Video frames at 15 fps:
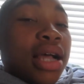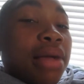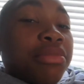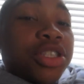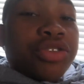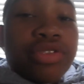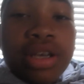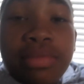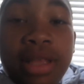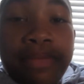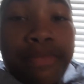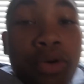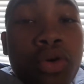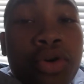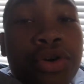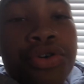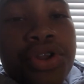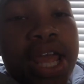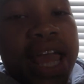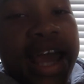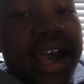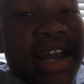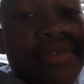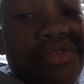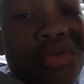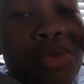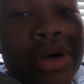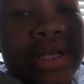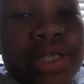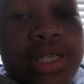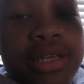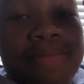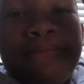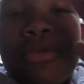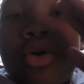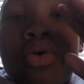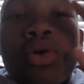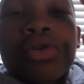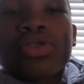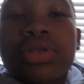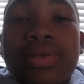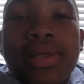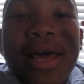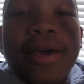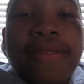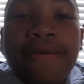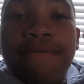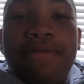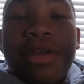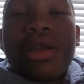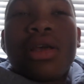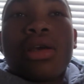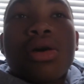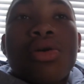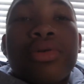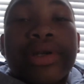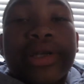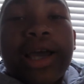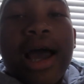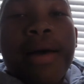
I'm extremely bored, and if you want to see more, just like the video and